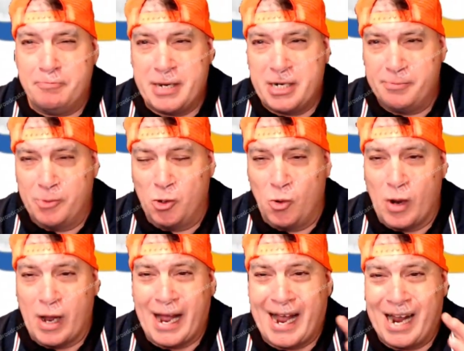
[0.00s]

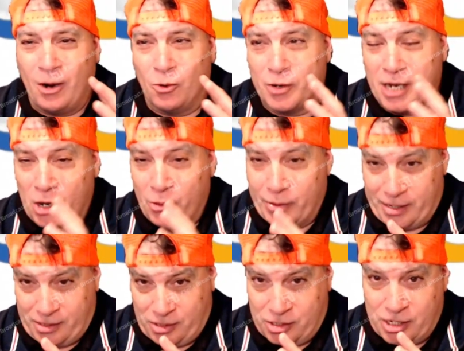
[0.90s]
minimal
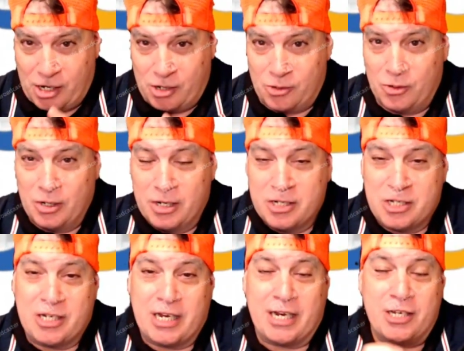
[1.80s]
outgoings. So
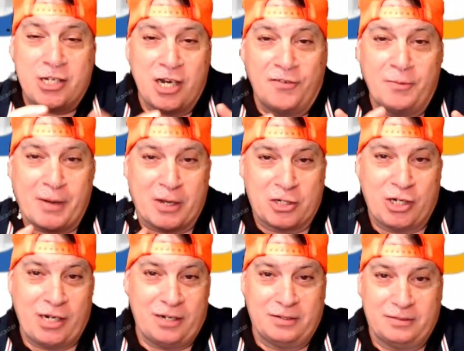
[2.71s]
set yourself a
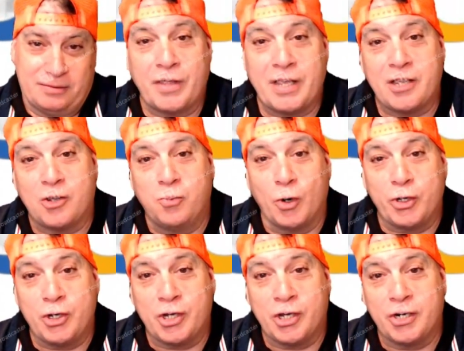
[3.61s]
budget, think
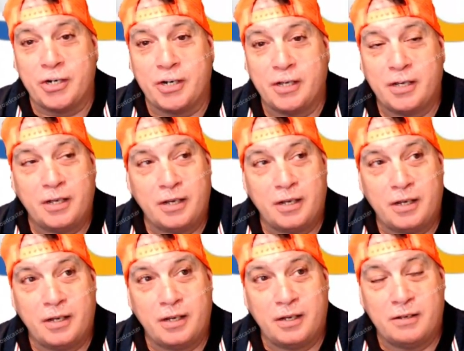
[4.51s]
what you can
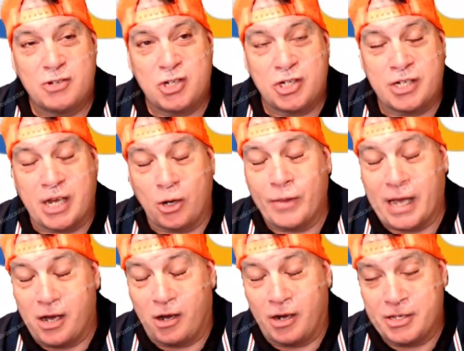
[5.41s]

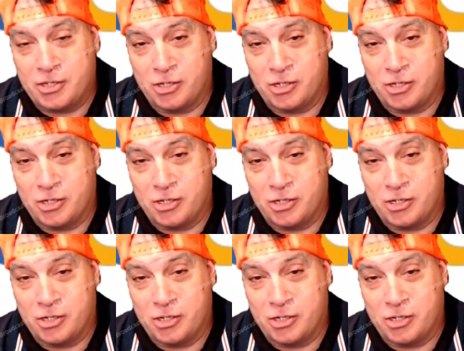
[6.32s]
sell that